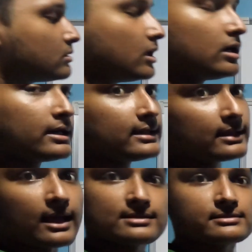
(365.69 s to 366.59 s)

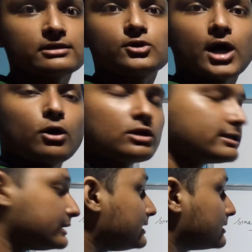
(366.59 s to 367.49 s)
Last year you have
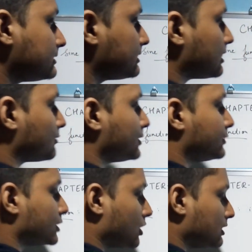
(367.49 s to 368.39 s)
already learned how do
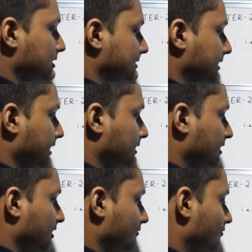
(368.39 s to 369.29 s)
you draw the sine
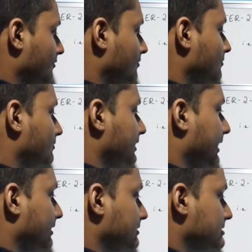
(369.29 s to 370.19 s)
graph.
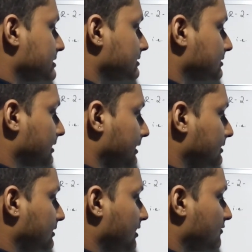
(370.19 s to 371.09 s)
Characteristic
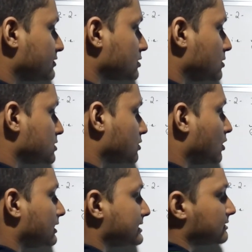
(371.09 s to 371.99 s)
sine graph is also
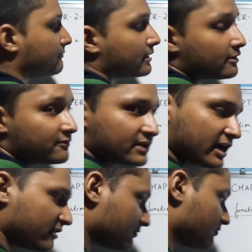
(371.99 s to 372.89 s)
called as a wave
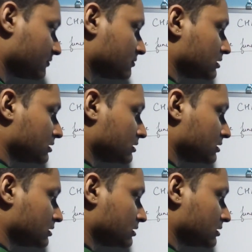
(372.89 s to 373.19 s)
graph.